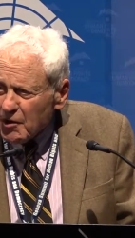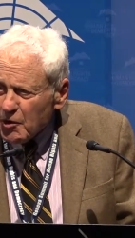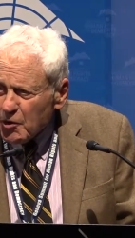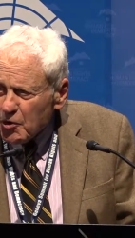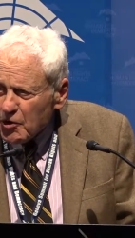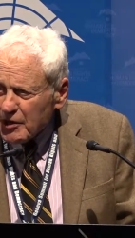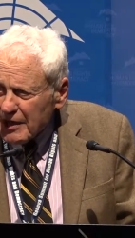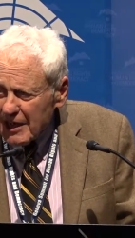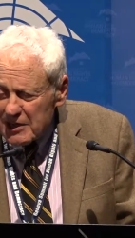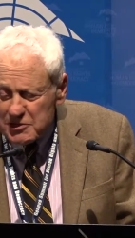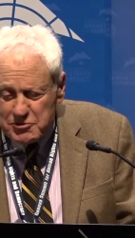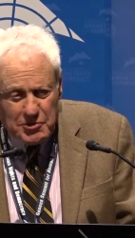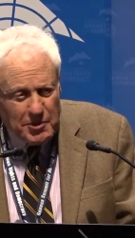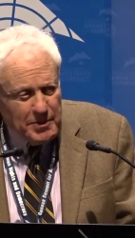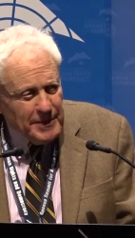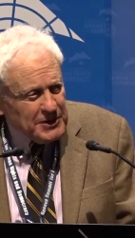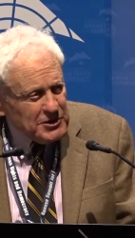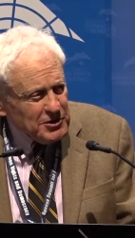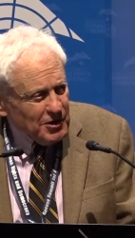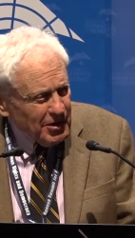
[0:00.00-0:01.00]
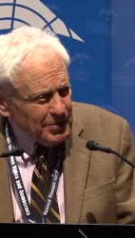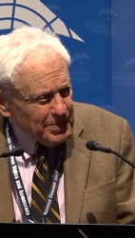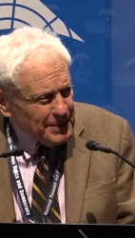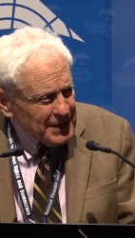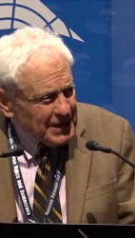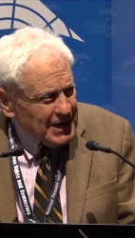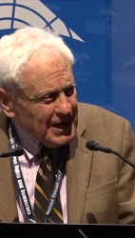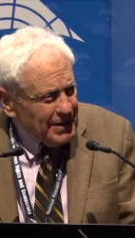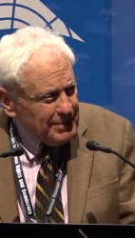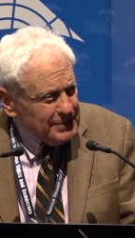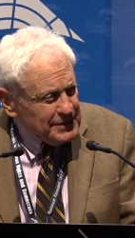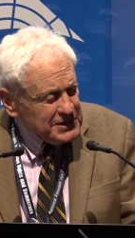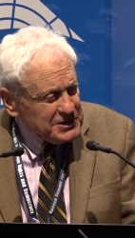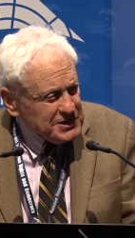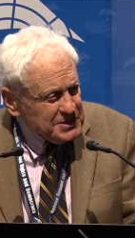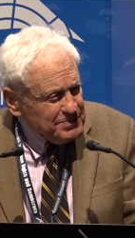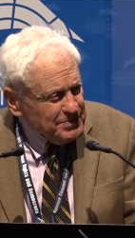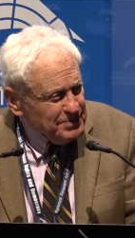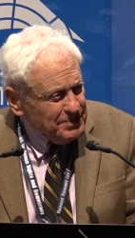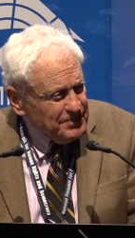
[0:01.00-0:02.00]
Castro may talk about
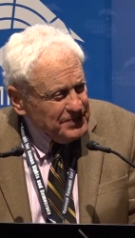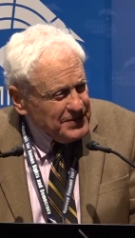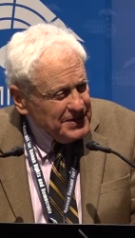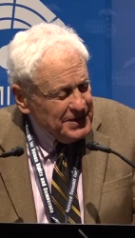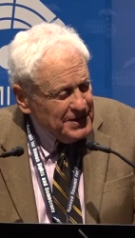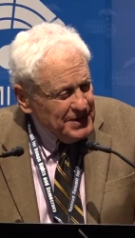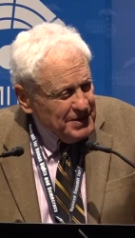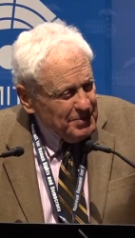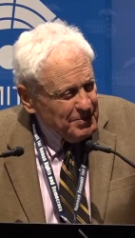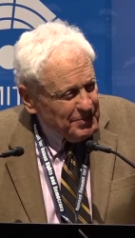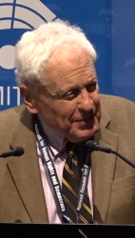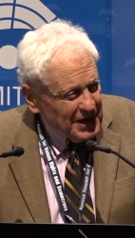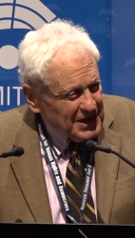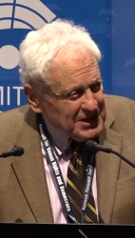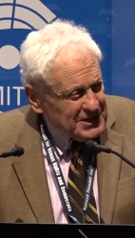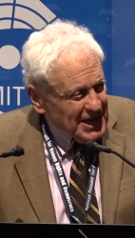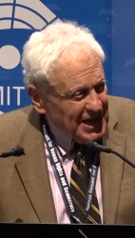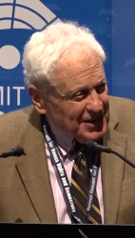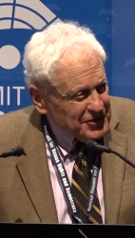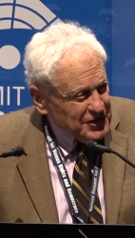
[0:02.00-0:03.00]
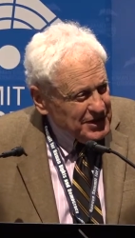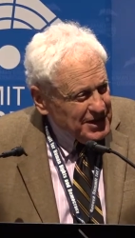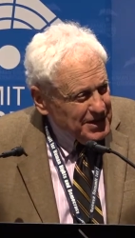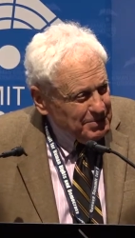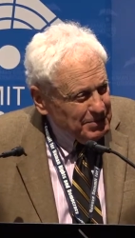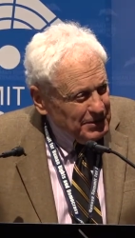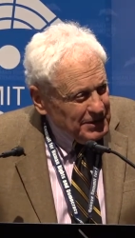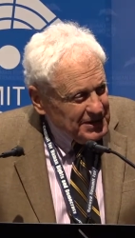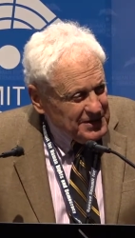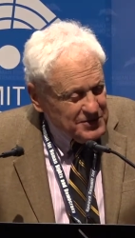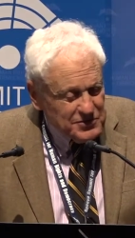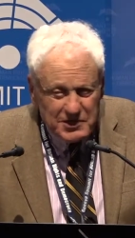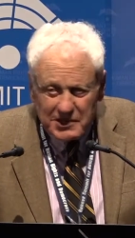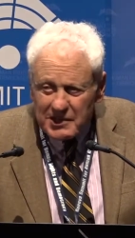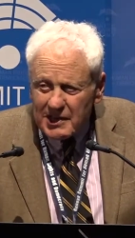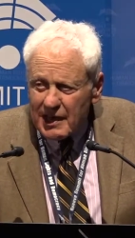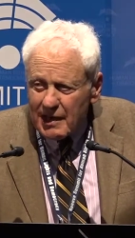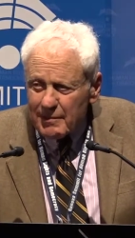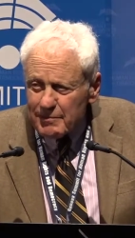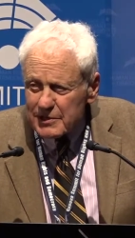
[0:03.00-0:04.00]
communism, but I doubt that he believes in
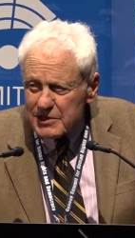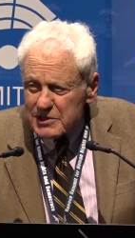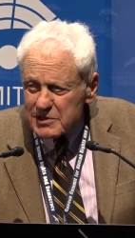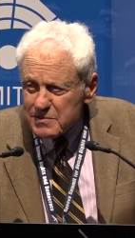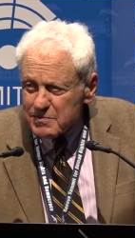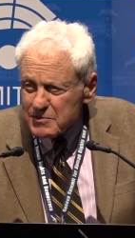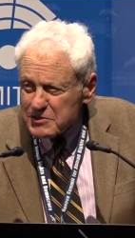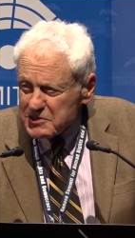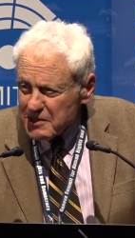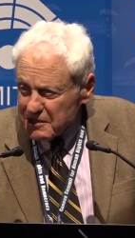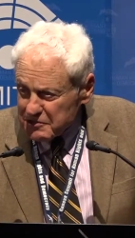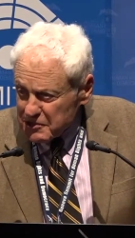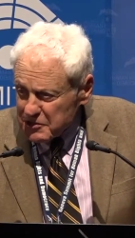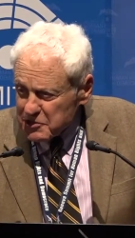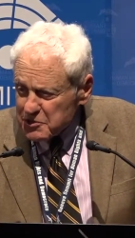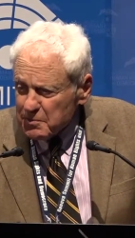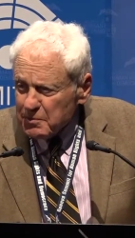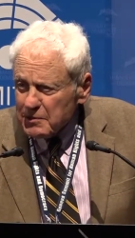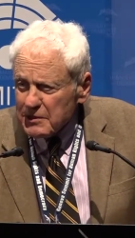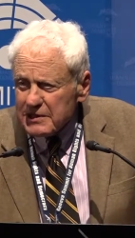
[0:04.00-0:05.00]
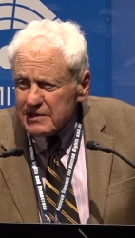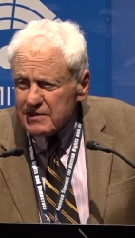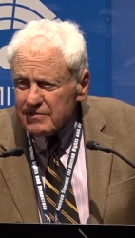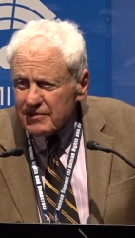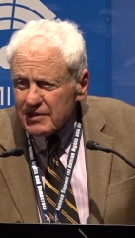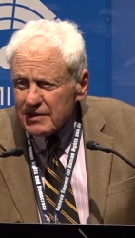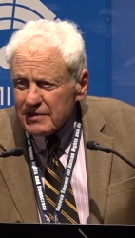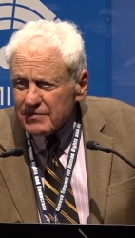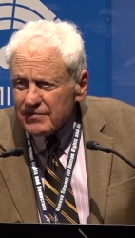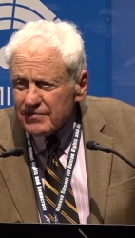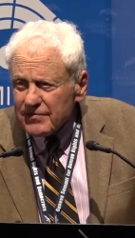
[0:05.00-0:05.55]
communism. It's nothing to believe in.